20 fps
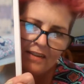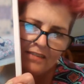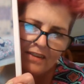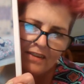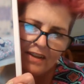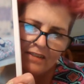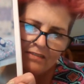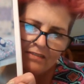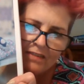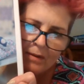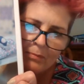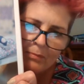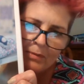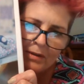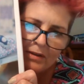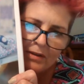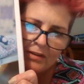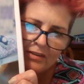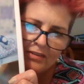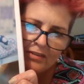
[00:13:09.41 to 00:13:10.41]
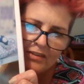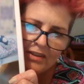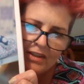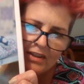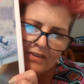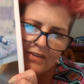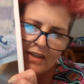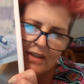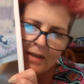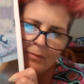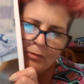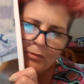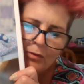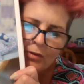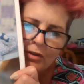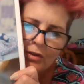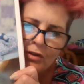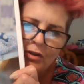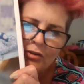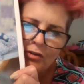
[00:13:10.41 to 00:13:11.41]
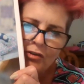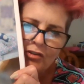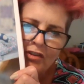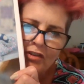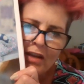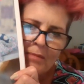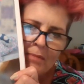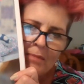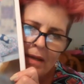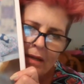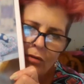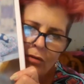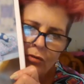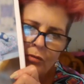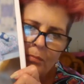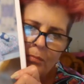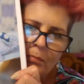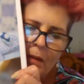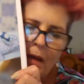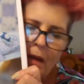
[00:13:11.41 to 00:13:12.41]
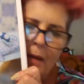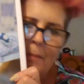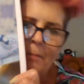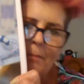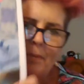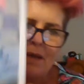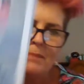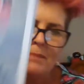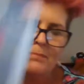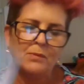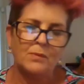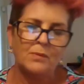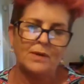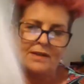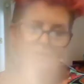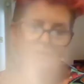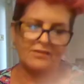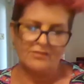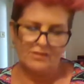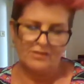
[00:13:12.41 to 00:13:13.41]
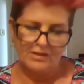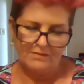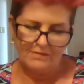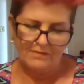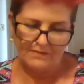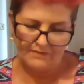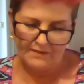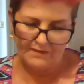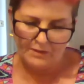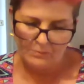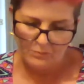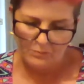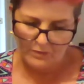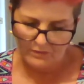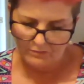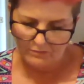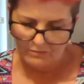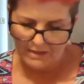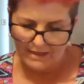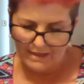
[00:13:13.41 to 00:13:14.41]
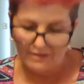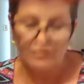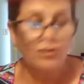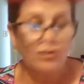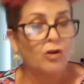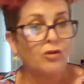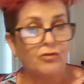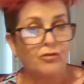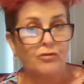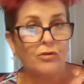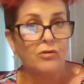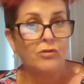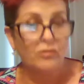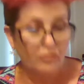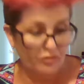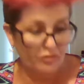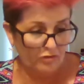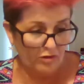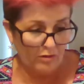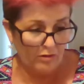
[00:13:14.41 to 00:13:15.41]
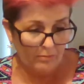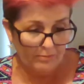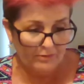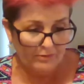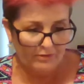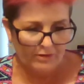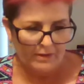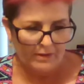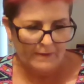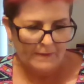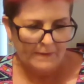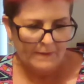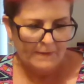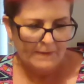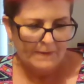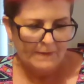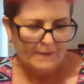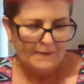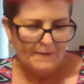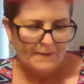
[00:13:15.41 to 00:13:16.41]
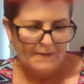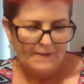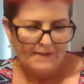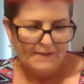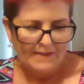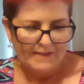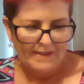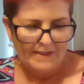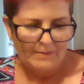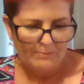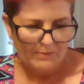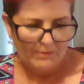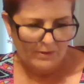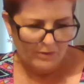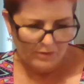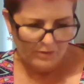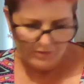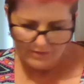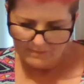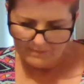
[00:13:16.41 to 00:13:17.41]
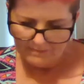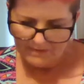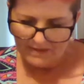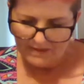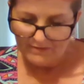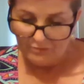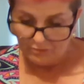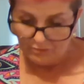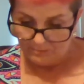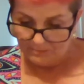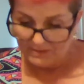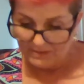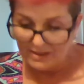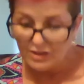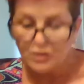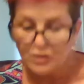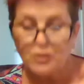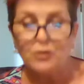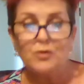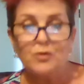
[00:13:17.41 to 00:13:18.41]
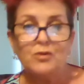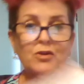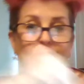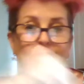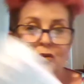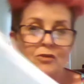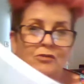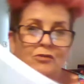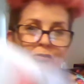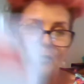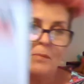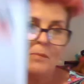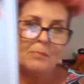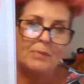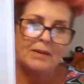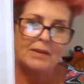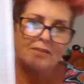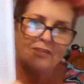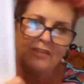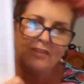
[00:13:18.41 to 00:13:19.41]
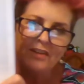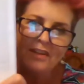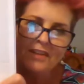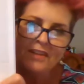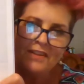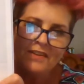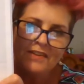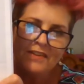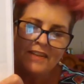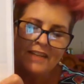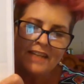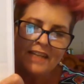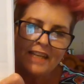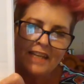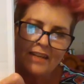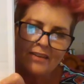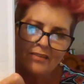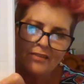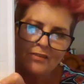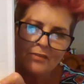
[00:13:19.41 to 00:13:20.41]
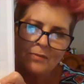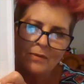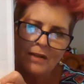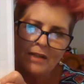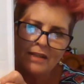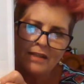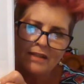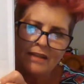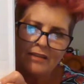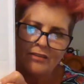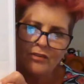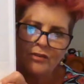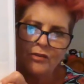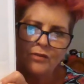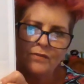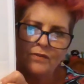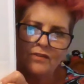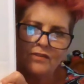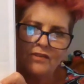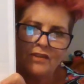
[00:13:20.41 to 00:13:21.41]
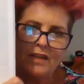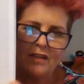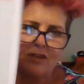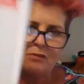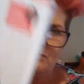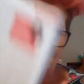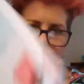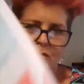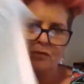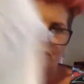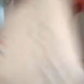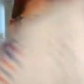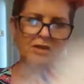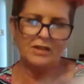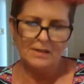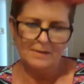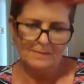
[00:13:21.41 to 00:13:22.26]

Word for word: They're fabulous. Aren't they absolutely gorgeous? They'd make good um, paperweights. Fill them with rice or doorstops. They'd be good. And there's a beach hut doorstop pattern in here as well. That's another stash buster.